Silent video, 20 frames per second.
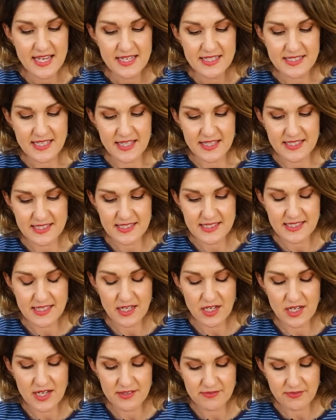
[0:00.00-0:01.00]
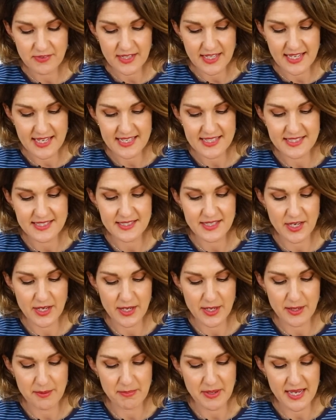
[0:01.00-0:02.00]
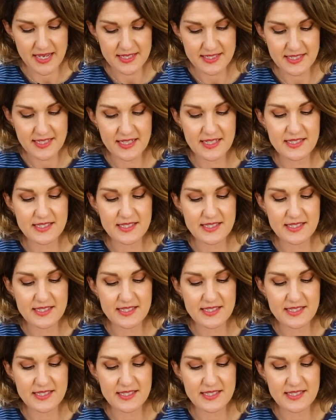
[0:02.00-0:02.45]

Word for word: So this is a lovely skirt pattern.